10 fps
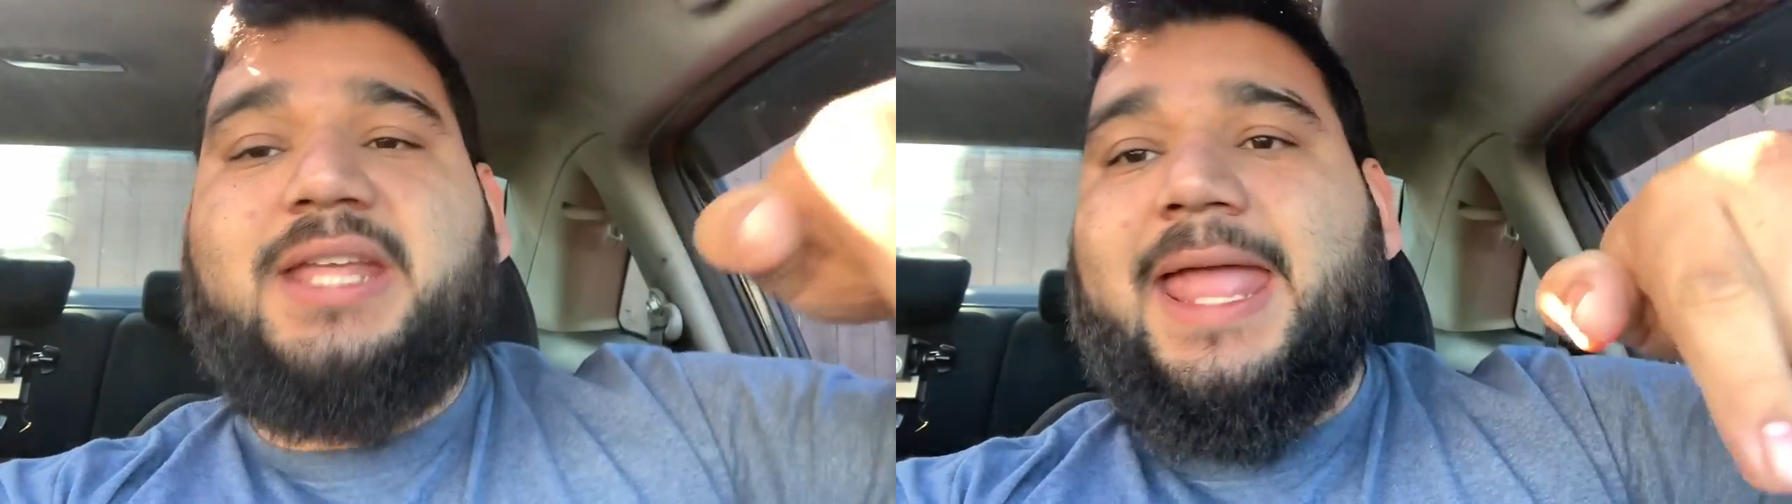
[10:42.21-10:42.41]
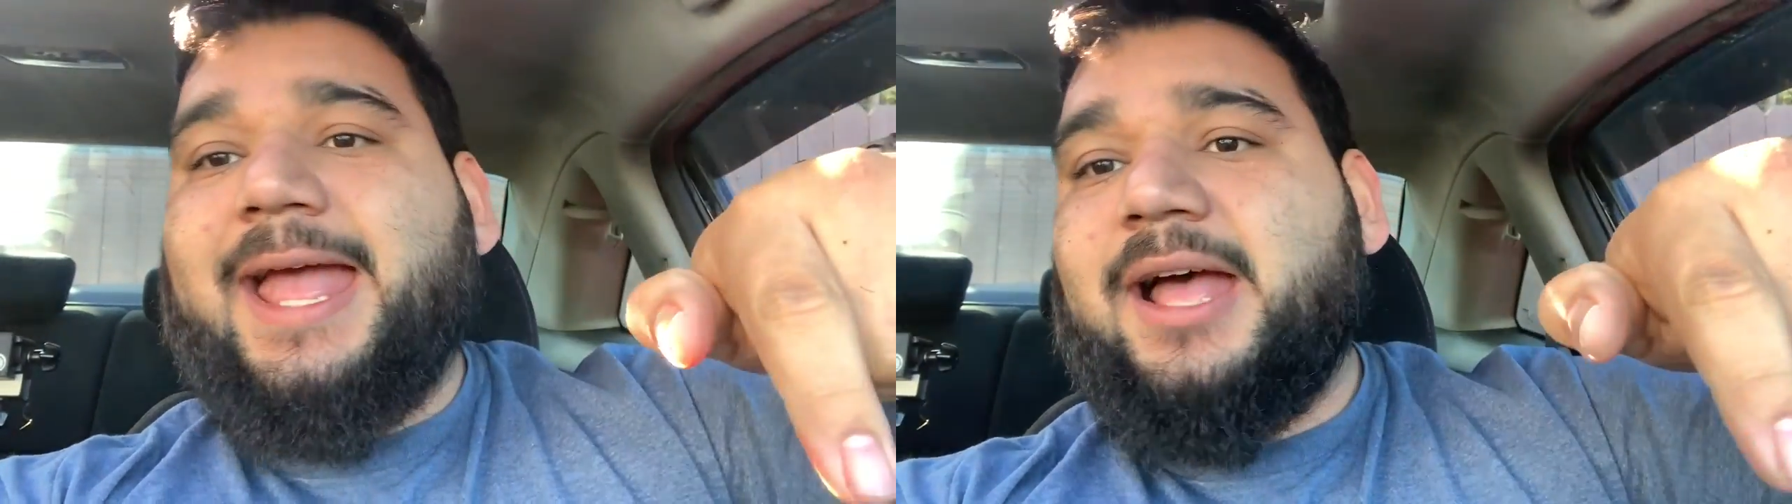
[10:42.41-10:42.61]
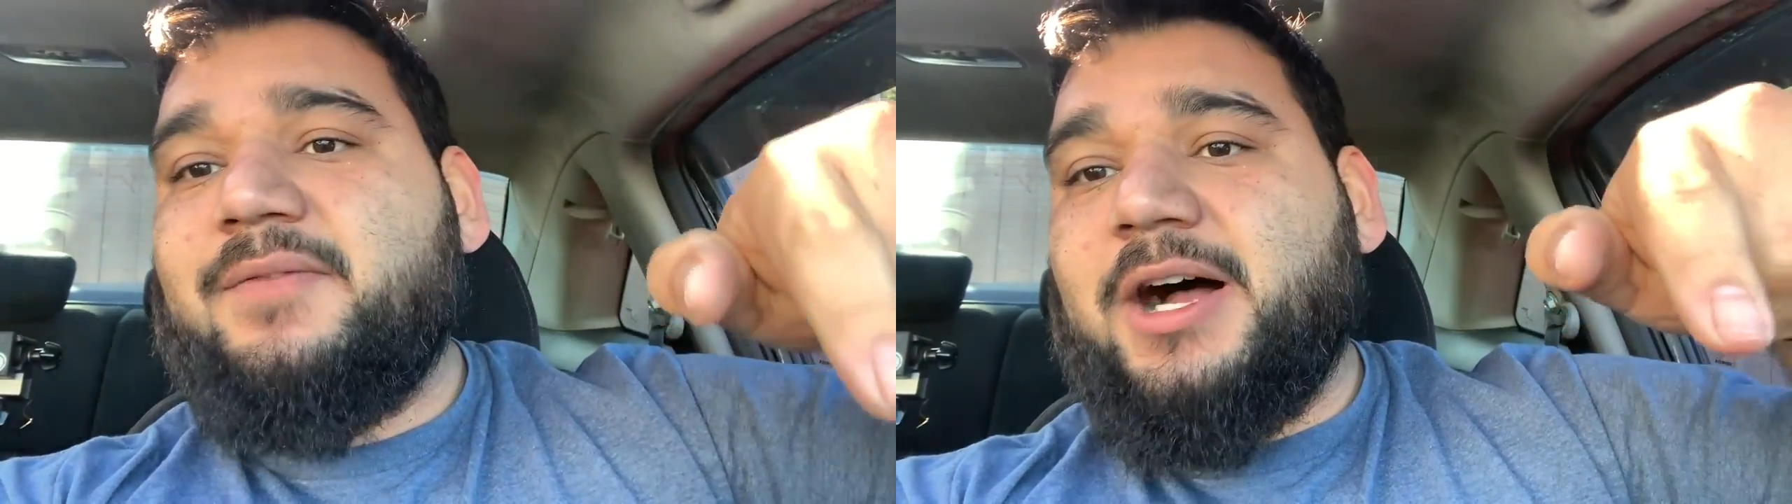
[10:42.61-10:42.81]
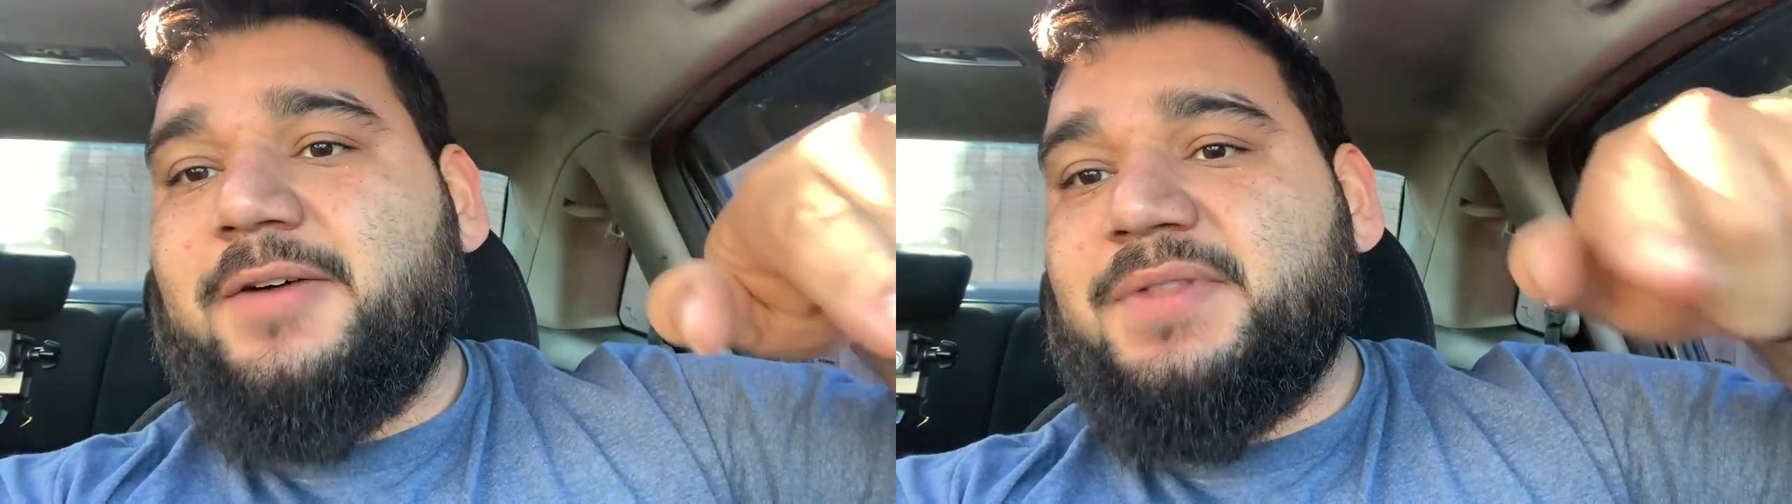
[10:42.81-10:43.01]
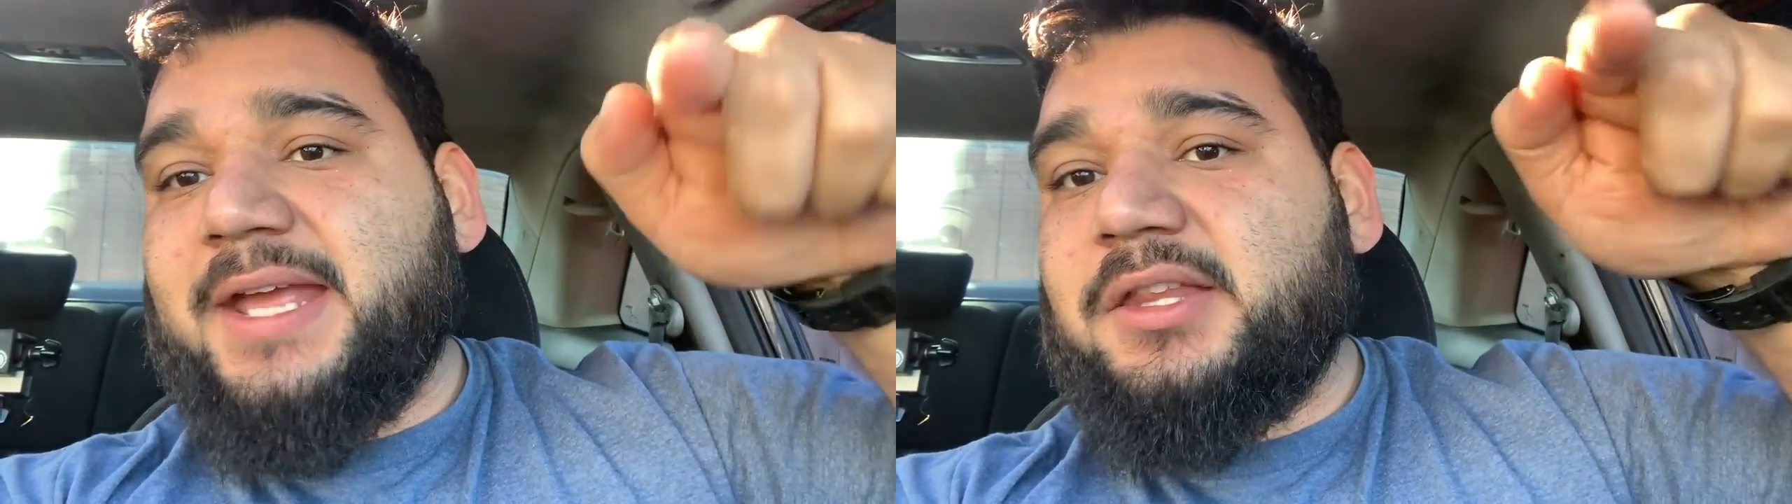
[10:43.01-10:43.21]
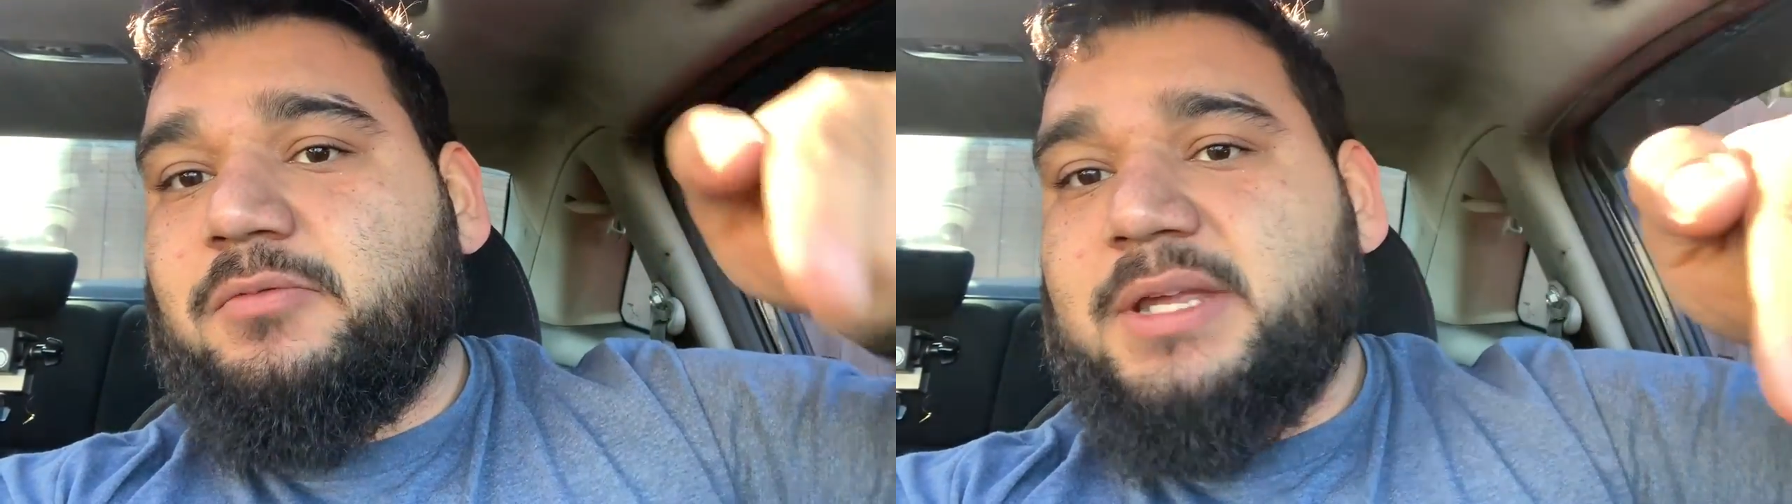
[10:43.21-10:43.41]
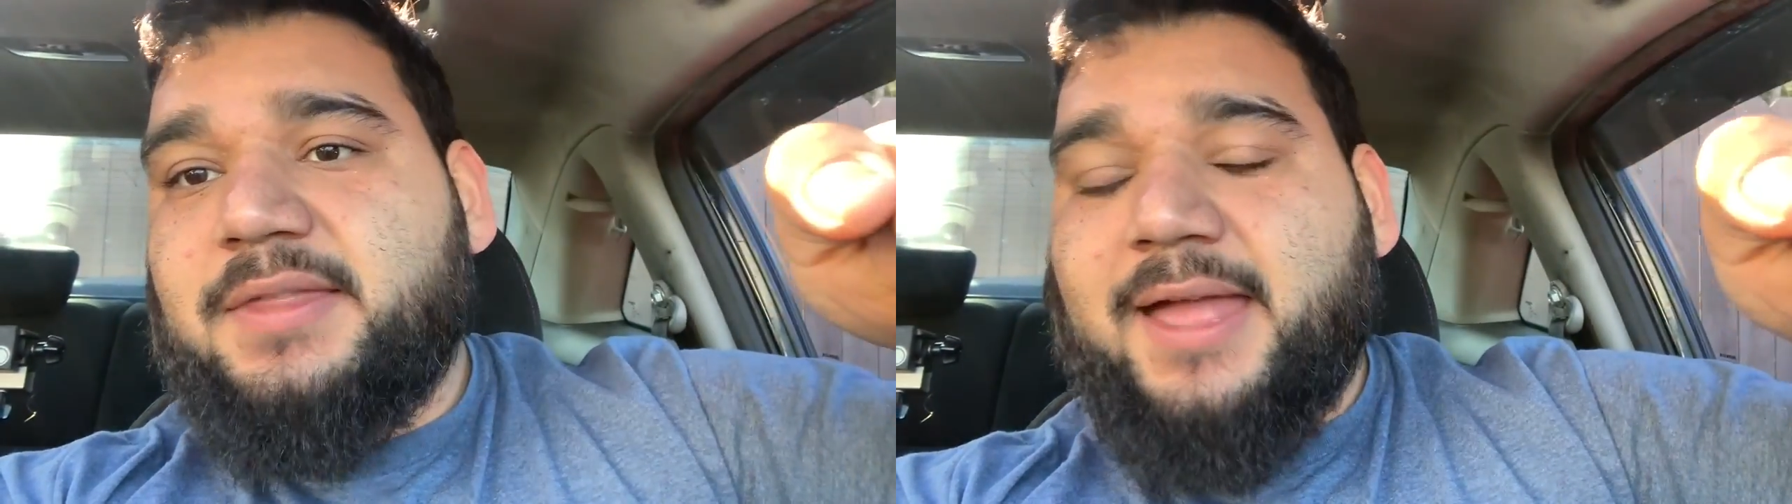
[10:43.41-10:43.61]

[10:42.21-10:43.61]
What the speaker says: day I have off next week.